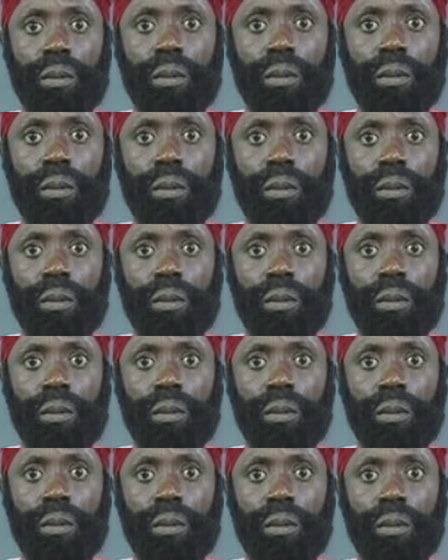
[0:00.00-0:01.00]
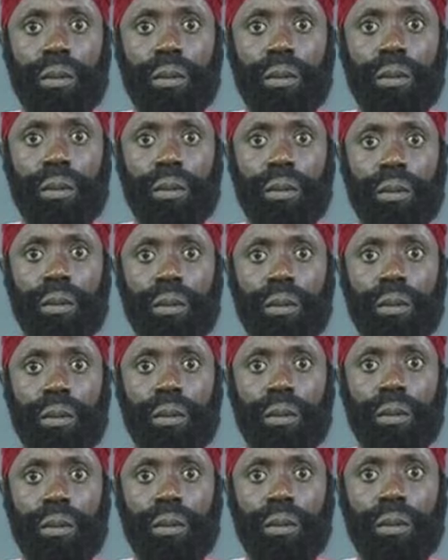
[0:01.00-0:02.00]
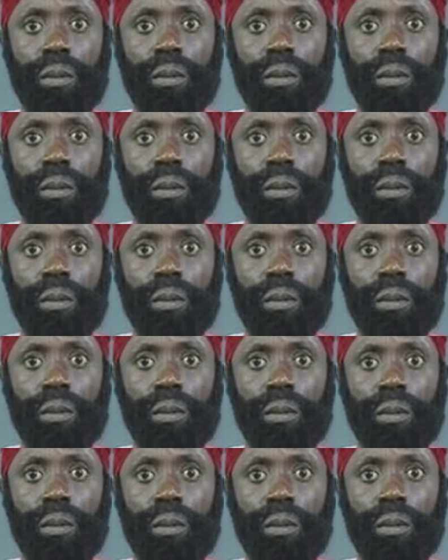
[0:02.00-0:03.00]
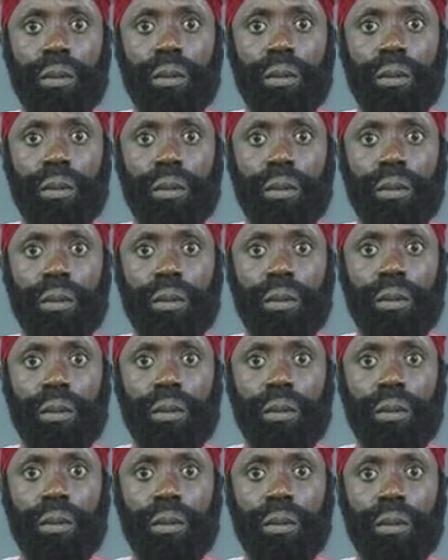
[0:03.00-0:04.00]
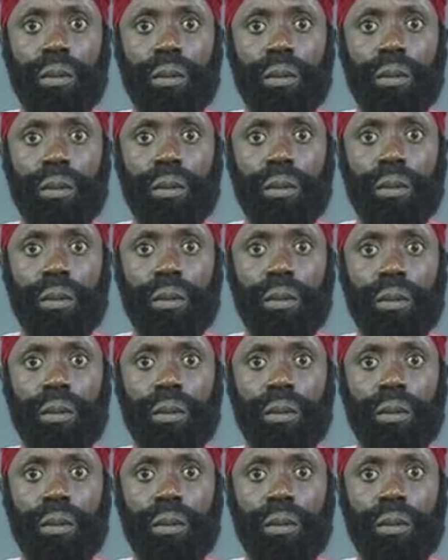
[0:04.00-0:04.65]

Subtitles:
This person isn't speaking.